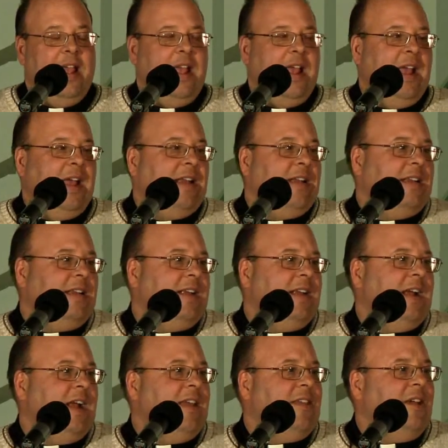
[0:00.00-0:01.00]
And
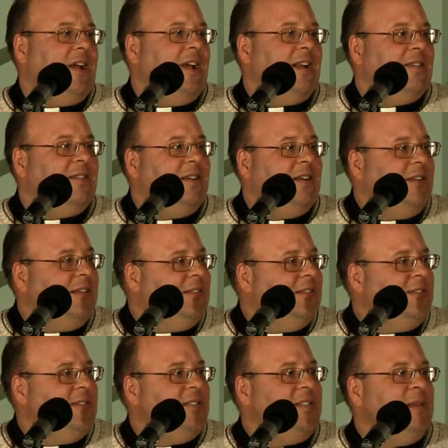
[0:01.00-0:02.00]
I thought,
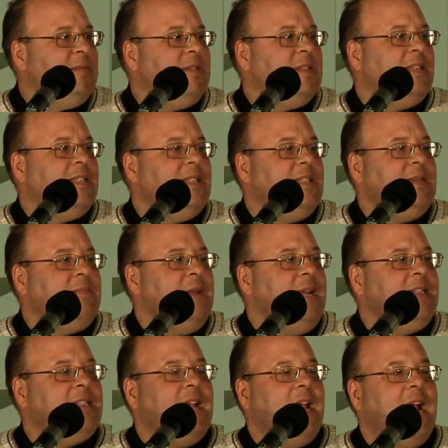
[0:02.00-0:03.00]
oh, jeepers, this
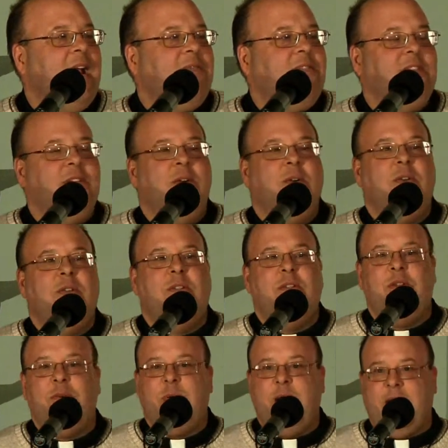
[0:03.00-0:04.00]
means I have to go to
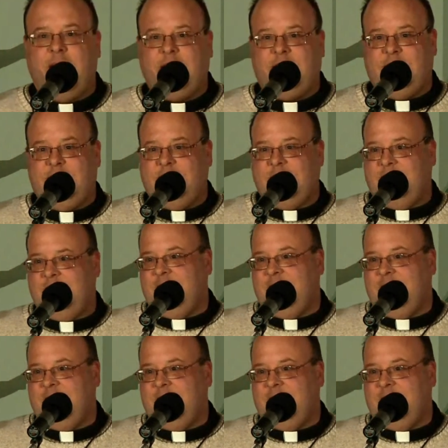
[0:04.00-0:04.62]
the US.